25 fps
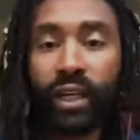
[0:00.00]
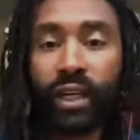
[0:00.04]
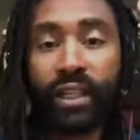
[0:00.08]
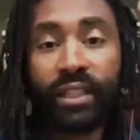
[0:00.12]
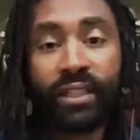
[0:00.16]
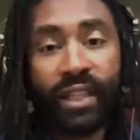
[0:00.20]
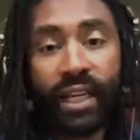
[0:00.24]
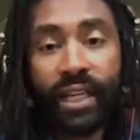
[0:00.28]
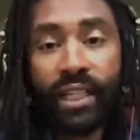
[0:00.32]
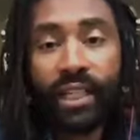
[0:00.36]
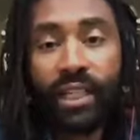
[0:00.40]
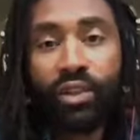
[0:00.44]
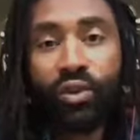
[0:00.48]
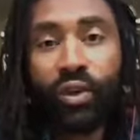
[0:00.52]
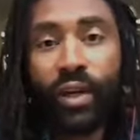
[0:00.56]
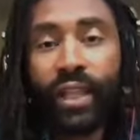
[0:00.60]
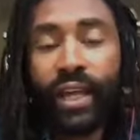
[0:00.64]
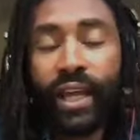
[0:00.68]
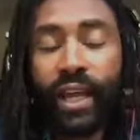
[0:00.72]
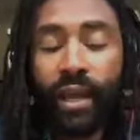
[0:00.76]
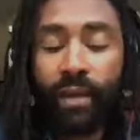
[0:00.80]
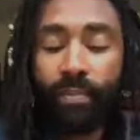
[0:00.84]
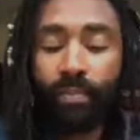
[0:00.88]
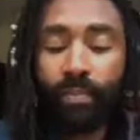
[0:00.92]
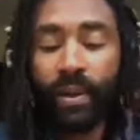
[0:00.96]
Cause I did try
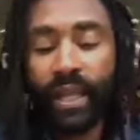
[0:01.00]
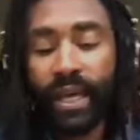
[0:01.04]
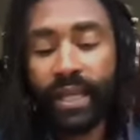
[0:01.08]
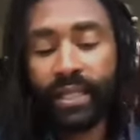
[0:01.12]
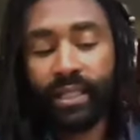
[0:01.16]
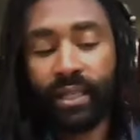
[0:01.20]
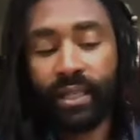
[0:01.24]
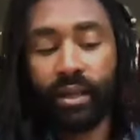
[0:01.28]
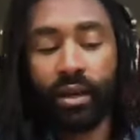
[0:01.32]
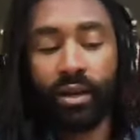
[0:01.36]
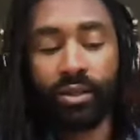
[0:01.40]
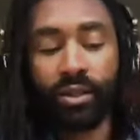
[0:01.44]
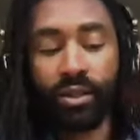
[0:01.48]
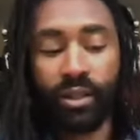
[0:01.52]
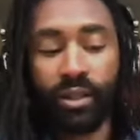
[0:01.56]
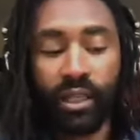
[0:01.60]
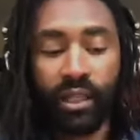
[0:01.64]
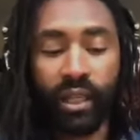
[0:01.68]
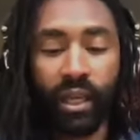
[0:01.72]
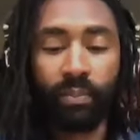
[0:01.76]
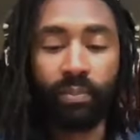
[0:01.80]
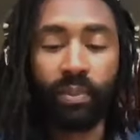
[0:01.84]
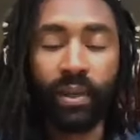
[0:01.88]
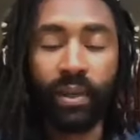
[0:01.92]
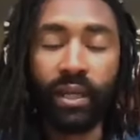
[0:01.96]
that. But that's also thing,
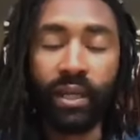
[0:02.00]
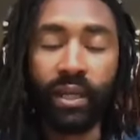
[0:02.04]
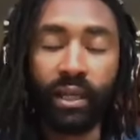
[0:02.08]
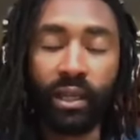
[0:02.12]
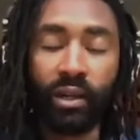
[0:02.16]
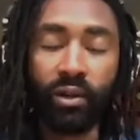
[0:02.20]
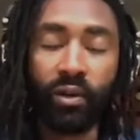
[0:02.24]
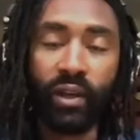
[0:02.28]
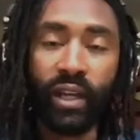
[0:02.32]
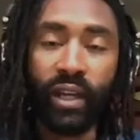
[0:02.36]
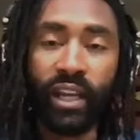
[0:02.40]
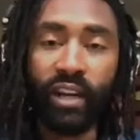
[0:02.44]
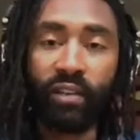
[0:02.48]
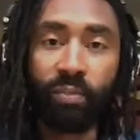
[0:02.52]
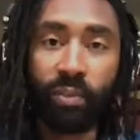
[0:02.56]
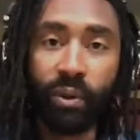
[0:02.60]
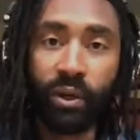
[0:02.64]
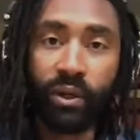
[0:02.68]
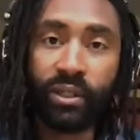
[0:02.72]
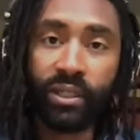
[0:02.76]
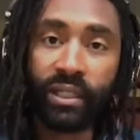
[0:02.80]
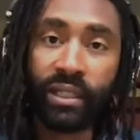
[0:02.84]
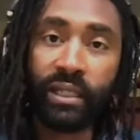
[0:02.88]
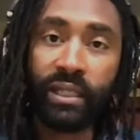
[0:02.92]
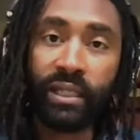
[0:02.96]
like being a creative
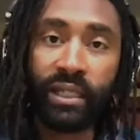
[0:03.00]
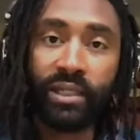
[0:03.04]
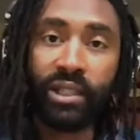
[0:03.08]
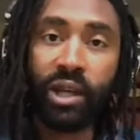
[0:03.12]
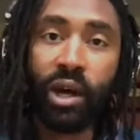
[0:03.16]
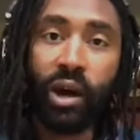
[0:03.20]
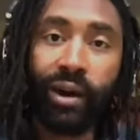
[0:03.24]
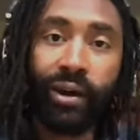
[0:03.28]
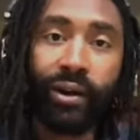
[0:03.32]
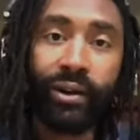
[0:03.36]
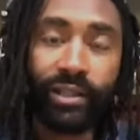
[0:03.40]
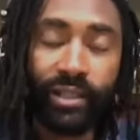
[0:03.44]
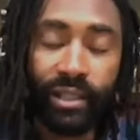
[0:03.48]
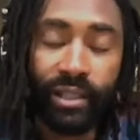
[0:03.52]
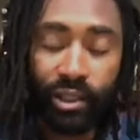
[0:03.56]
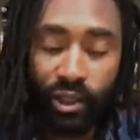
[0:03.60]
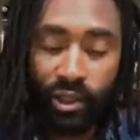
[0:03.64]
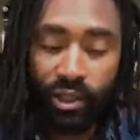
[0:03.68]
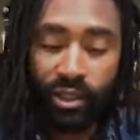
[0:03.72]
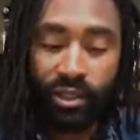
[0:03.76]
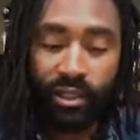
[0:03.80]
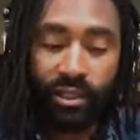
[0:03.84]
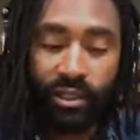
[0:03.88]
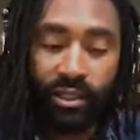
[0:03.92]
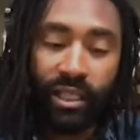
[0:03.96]
person, it's hard to
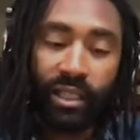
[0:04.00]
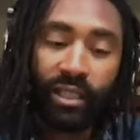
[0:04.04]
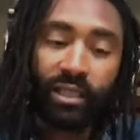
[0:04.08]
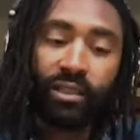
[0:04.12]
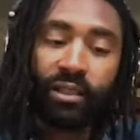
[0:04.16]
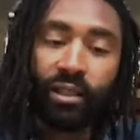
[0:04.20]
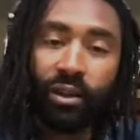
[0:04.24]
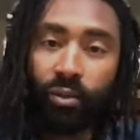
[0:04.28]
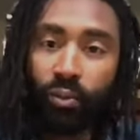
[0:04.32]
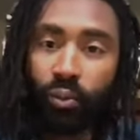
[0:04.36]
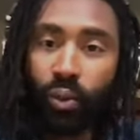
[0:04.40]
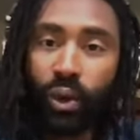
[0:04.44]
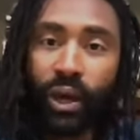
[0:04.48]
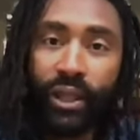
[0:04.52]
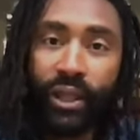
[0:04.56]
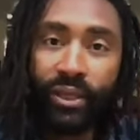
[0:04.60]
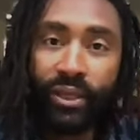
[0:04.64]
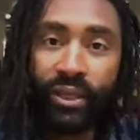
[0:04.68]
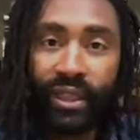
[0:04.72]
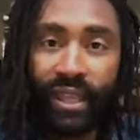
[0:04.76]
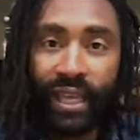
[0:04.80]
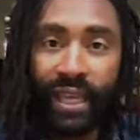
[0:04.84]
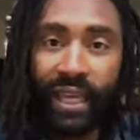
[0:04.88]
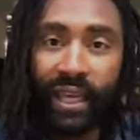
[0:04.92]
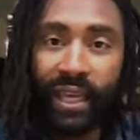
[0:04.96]
just stick to one
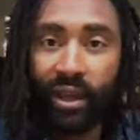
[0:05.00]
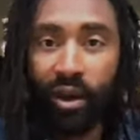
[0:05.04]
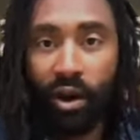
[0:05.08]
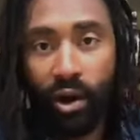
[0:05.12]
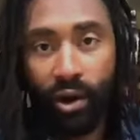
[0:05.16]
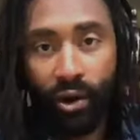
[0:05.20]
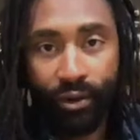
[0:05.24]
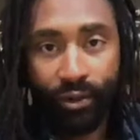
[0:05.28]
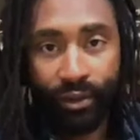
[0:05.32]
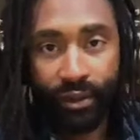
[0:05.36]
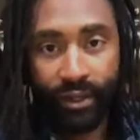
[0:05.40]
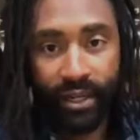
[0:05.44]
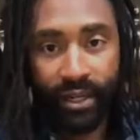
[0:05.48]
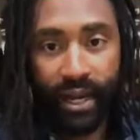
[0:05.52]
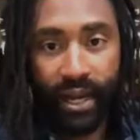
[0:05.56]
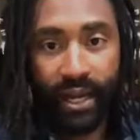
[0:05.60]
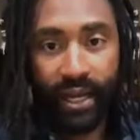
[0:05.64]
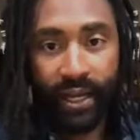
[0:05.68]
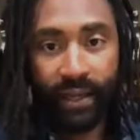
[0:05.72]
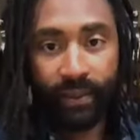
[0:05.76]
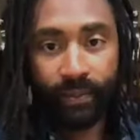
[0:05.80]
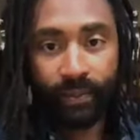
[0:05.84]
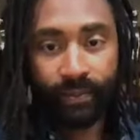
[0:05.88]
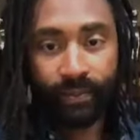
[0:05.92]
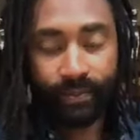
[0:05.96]
thing all the
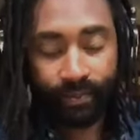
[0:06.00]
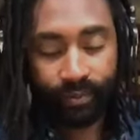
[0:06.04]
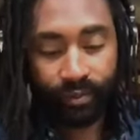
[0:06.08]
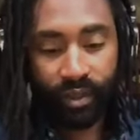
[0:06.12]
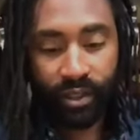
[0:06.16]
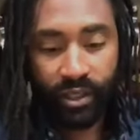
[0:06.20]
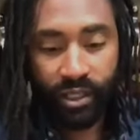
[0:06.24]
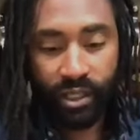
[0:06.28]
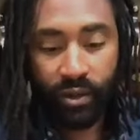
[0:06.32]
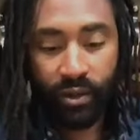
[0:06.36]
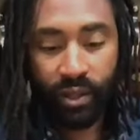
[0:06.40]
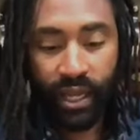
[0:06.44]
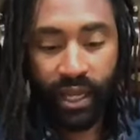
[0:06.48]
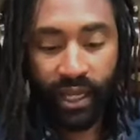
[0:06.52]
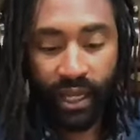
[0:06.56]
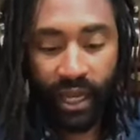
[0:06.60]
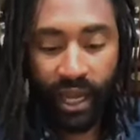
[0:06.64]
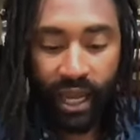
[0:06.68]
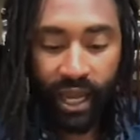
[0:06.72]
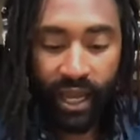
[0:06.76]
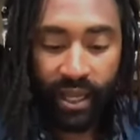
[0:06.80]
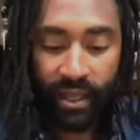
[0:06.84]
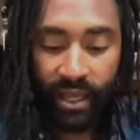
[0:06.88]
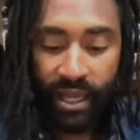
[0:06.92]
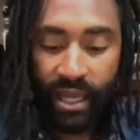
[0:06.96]
time. So like
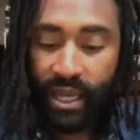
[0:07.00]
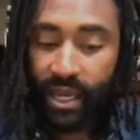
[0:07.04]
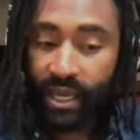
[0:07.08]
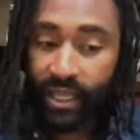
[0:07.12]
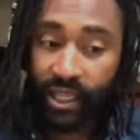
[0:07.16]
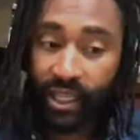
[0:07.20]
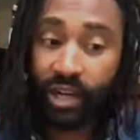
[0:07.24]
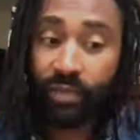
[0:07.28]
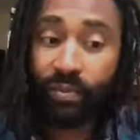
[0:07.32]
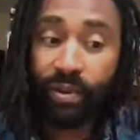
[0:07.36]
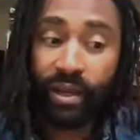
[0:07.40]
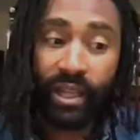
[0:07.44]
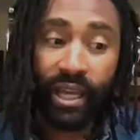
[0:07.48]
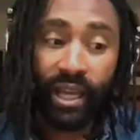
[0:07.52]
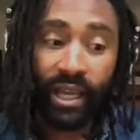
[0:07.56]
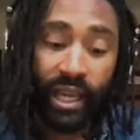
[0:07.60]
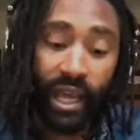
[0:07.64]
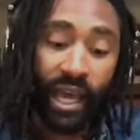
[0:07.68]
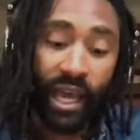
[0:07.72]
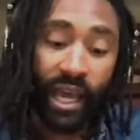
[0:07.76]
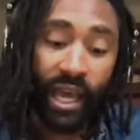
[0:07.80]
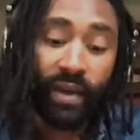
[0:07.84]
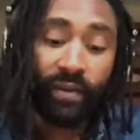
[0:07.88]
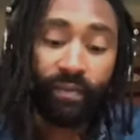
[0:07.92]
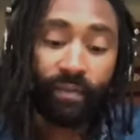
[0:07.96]
I've
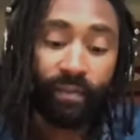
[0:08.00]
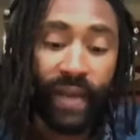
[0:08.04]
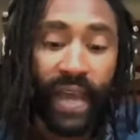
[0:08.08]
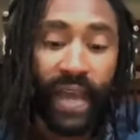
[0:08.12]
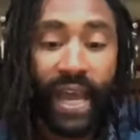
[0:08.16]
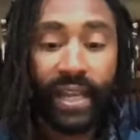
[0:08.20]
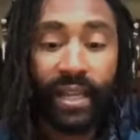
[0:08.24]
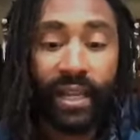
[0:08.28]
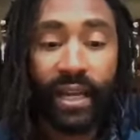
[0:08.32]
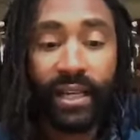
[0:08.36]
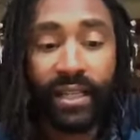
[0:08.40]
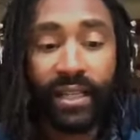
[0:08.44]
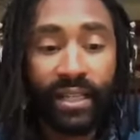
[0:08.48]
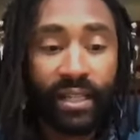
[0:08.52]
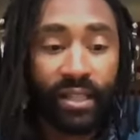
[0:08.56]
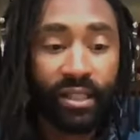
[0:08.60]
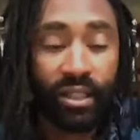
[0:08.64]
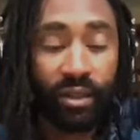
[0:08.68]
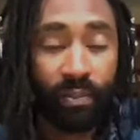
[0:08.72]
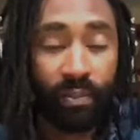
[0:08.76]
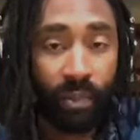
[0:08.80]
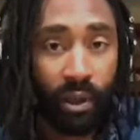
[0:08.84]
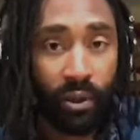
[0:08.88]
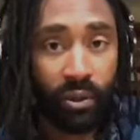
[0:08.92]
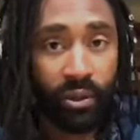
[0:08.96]
had ideas
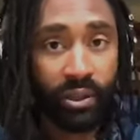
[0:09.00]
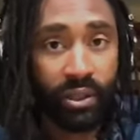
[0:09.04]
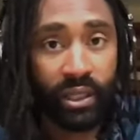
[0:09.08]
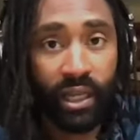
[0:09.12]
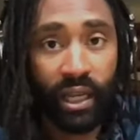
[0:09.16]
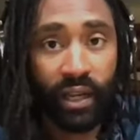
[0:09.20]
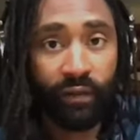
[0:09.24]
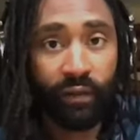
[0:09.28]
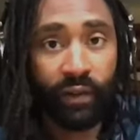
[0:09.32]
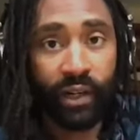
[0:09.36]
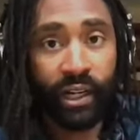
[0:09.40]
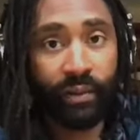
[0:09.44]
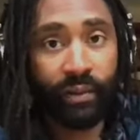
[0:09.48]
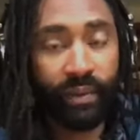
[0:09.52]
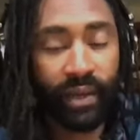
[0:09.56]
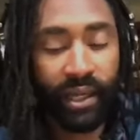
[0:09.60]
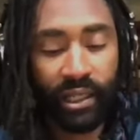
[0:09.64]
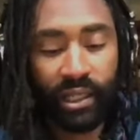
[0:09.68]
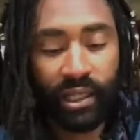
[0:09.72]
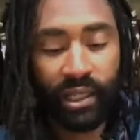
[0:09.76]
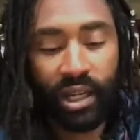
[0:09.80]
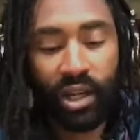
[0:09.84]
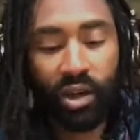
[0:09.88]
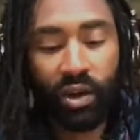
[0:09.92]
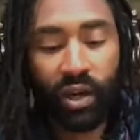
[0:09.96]
to post stuff and I'm like,
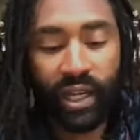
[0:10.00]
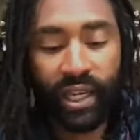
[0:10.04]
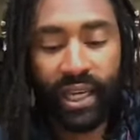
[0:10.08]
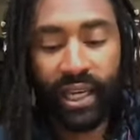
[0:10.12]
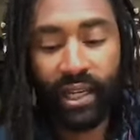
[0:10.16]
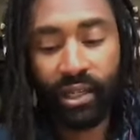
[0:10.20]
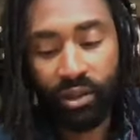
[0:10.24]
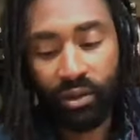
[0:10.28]
no, I can't do